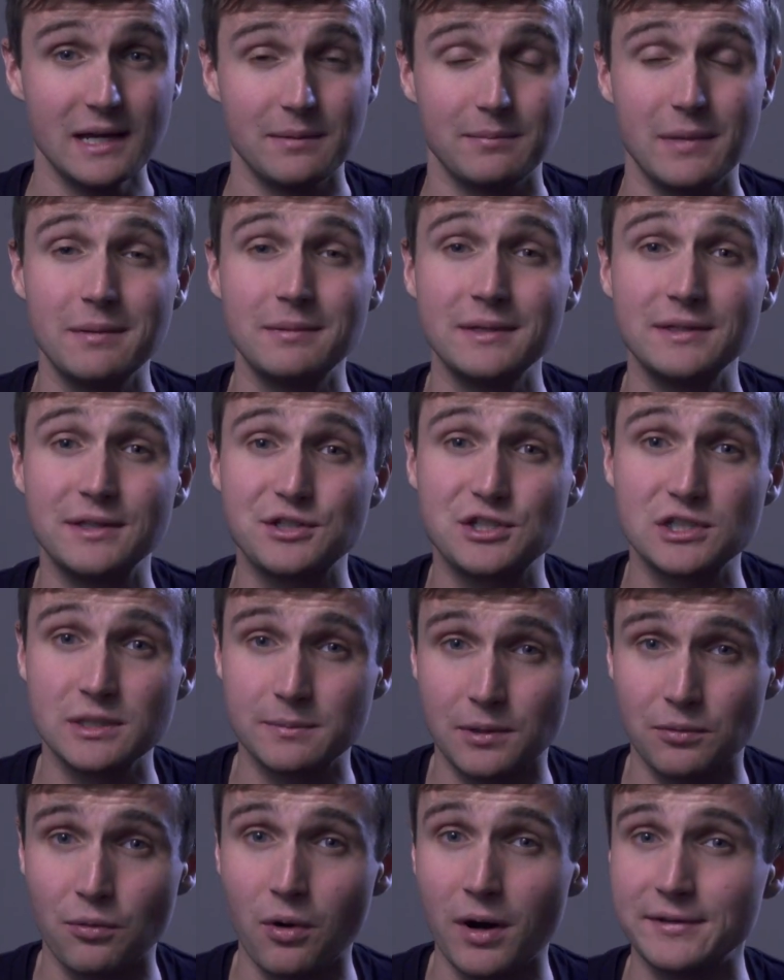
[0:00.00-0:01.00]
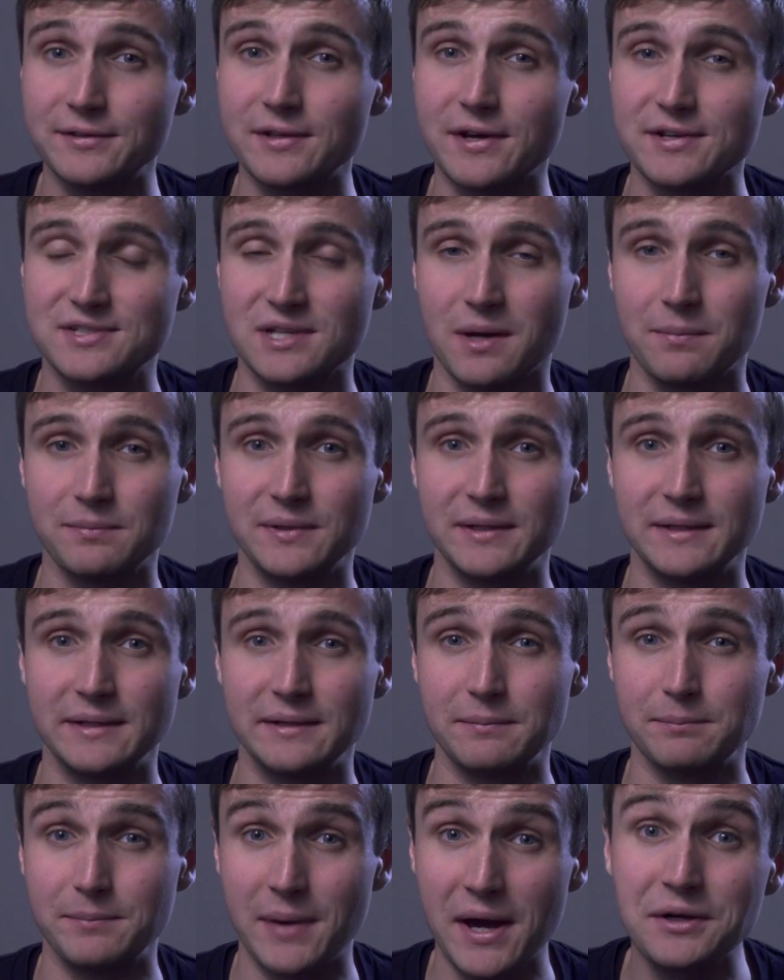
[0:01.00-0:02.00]
Maybe the cheaper one does
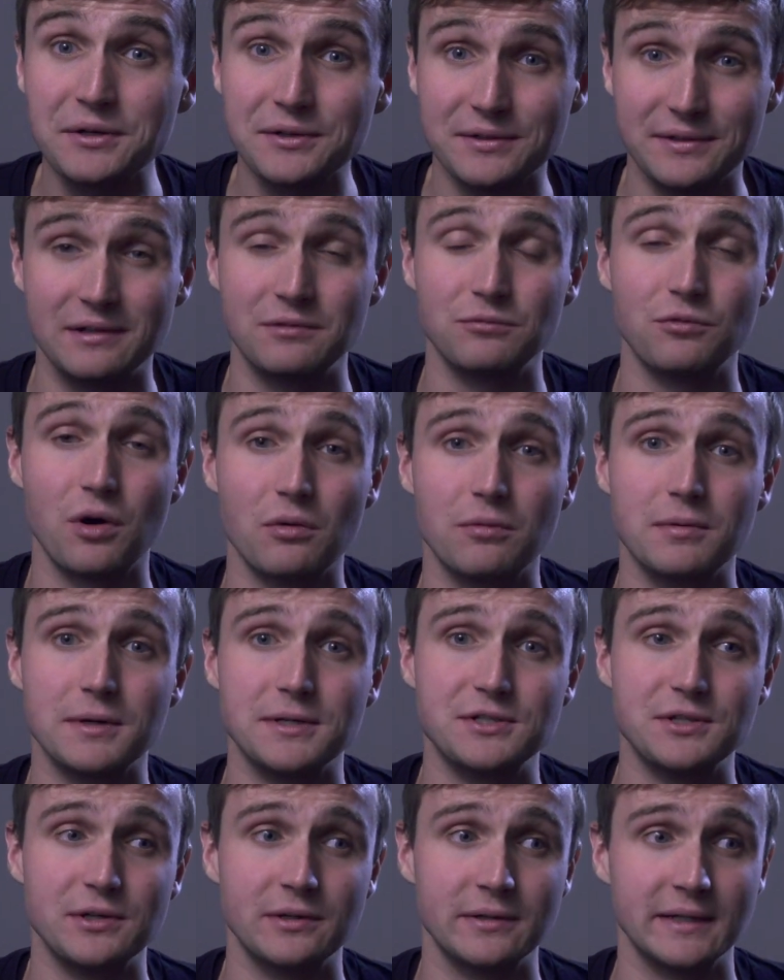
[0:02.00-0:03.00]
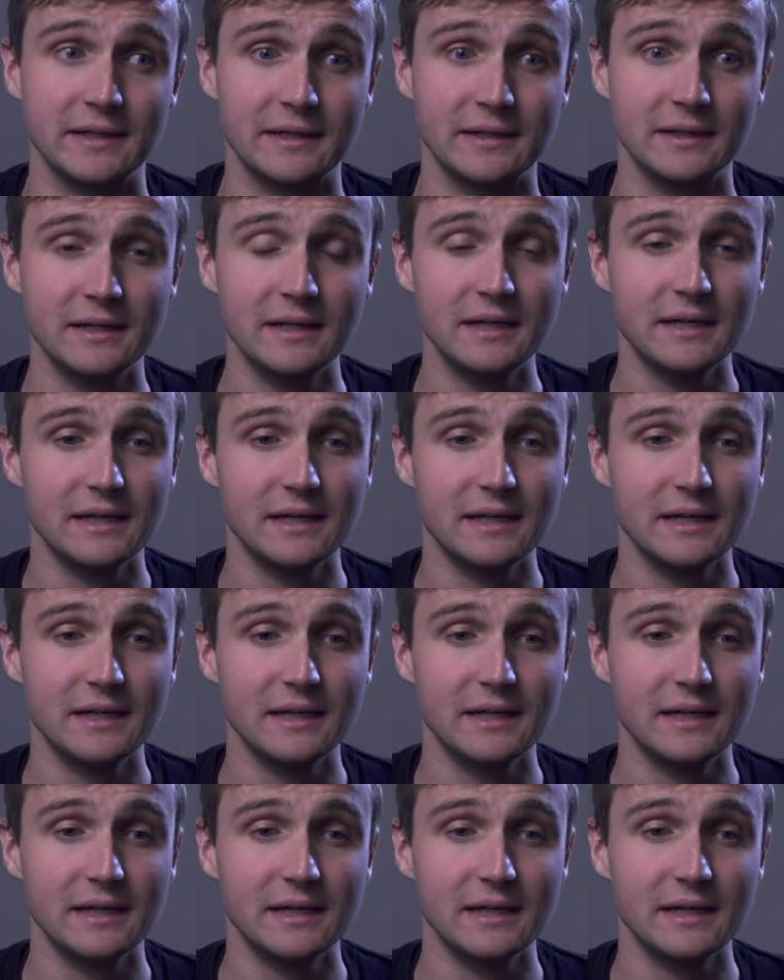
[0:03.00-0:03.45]
something better than what we're doing.